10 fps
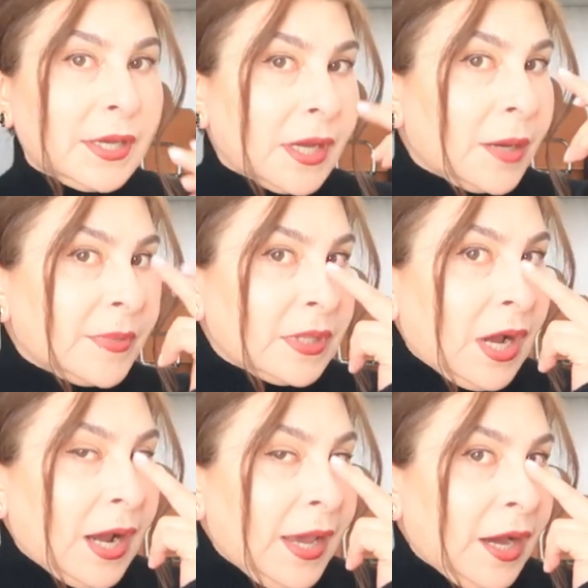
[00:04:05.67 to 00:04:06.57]
and I mean
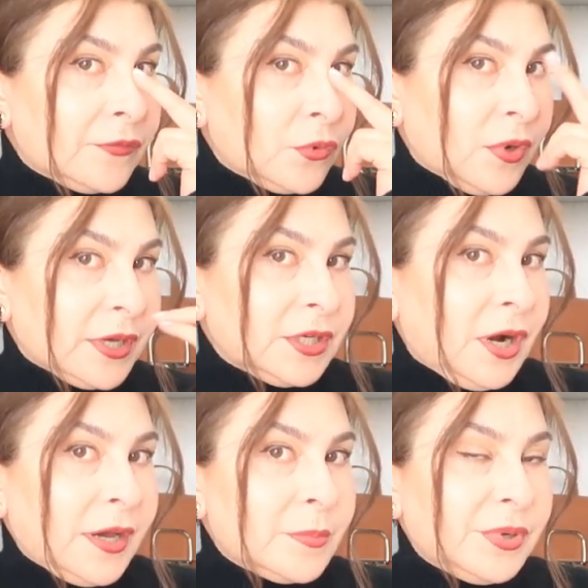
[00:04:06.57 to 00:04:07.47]
I have quite
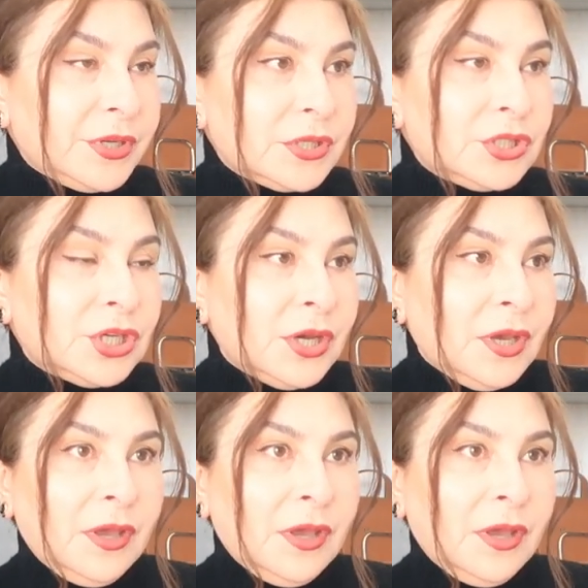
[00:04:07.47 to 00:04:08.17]
high bridge